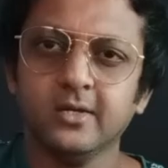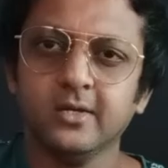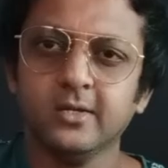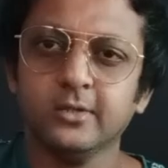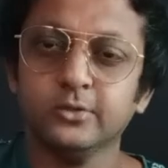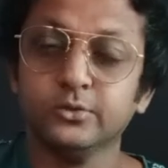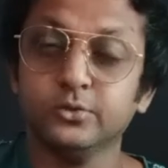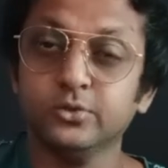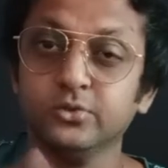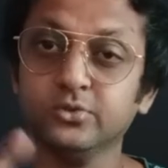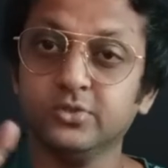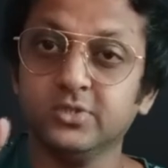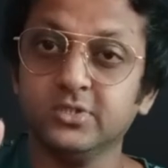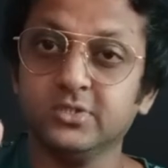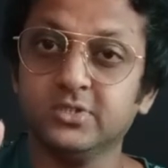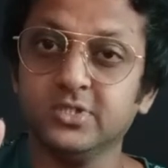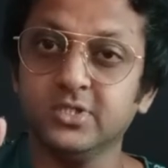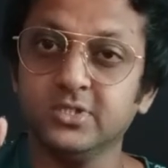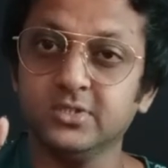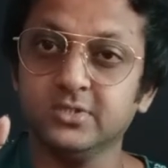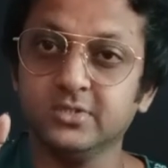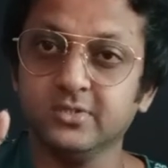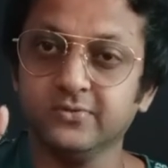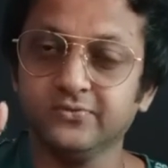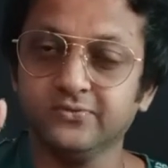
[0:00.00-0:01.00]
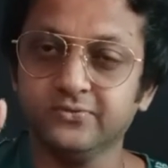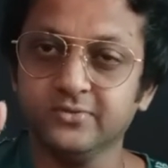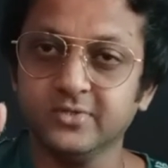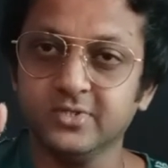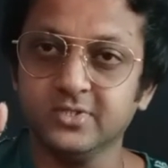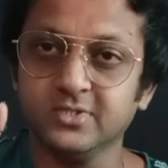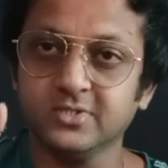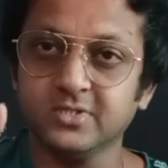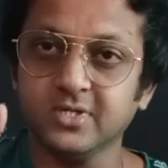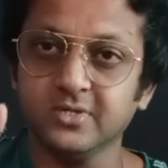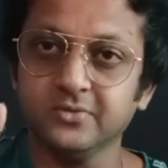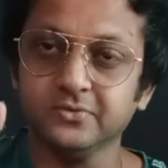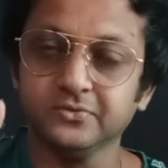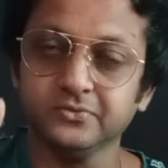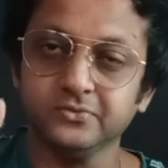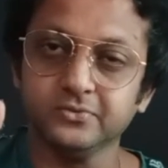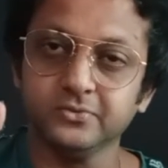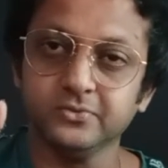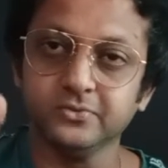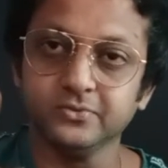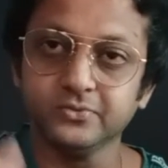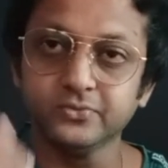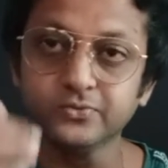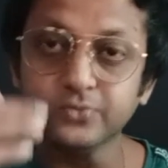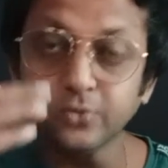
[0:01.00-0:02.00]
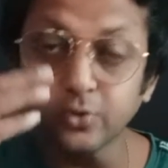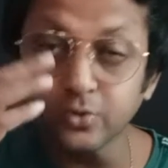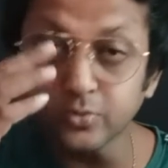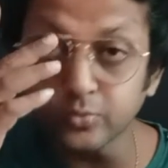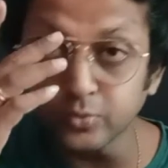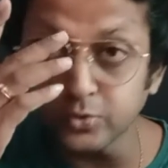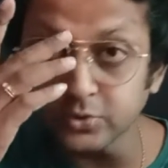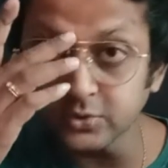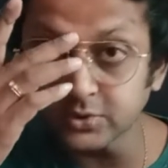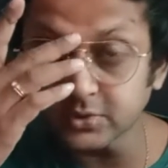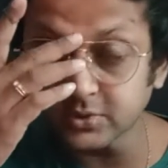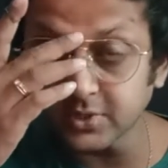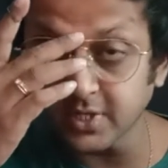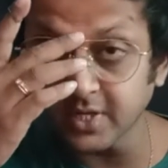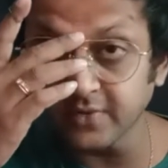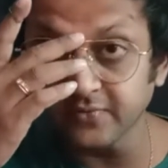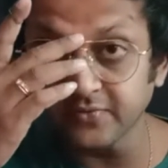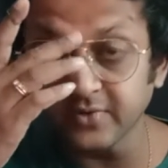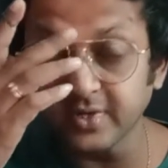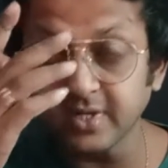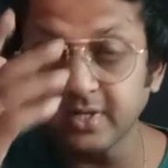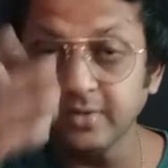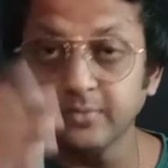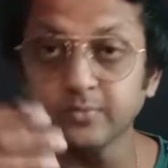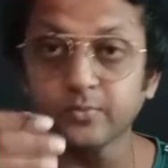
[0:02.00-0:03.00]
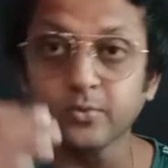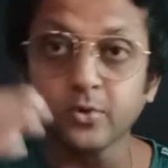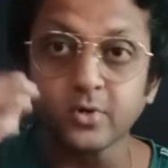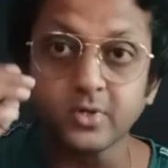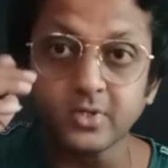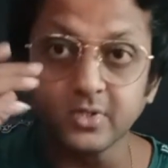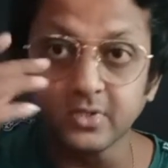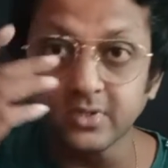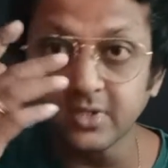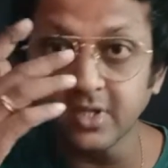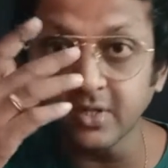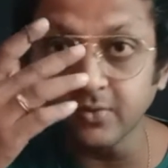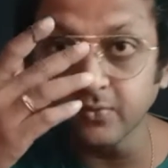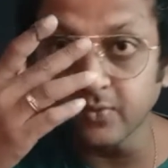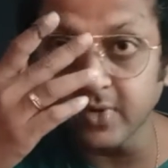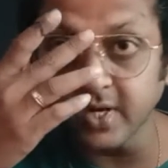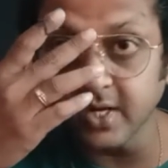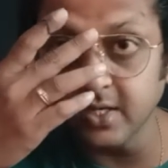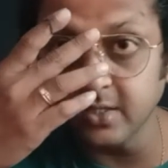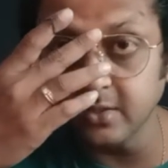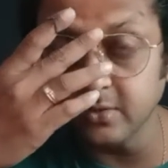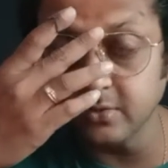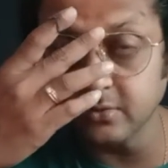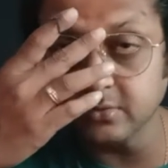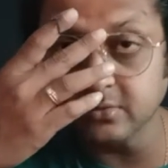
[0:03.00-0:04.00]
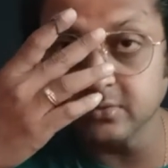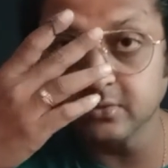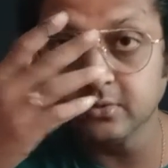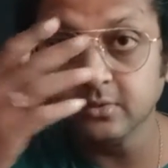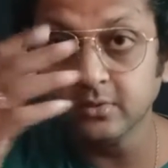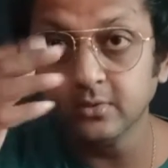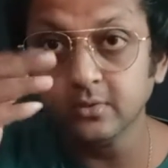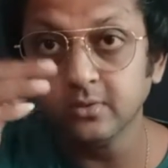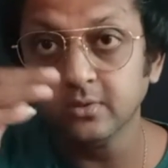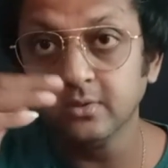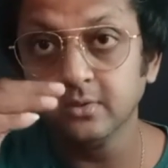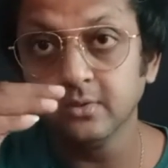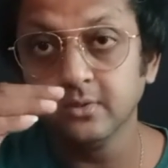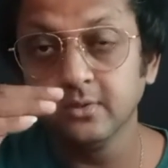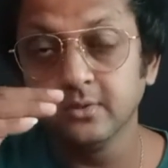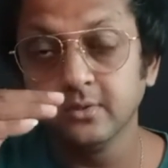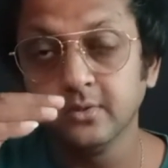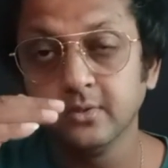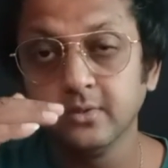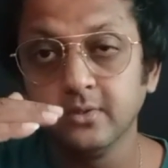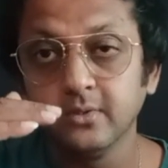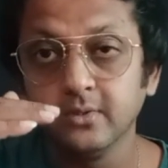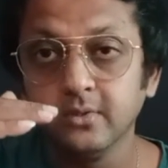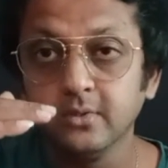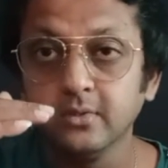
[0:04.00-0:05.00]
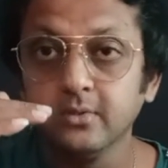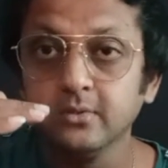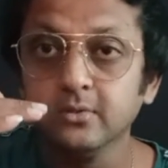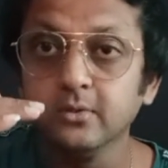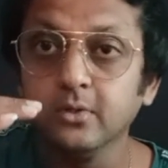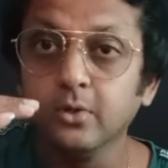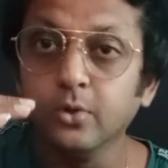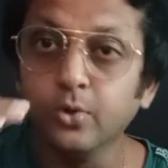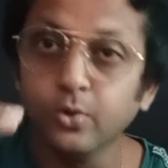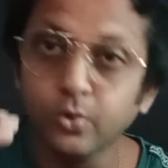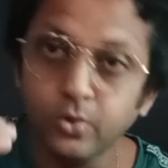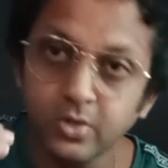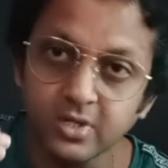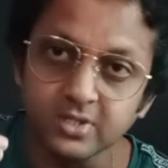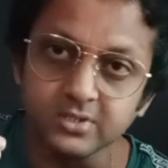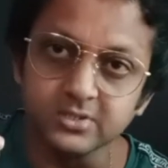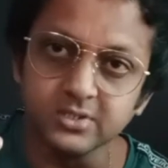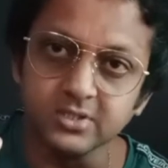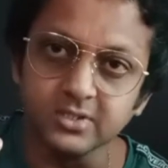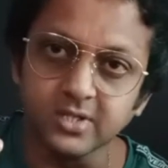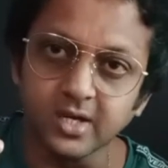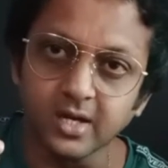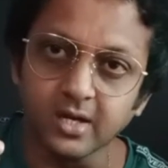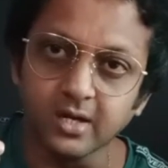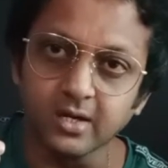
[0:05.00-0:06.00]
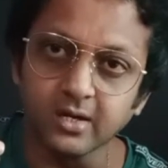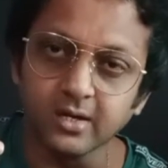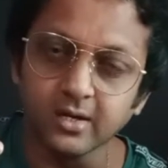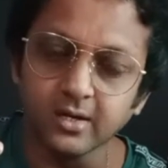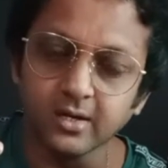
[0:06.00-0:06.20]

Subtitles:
So this is the first and foremost and very important thing while you hold a sitar.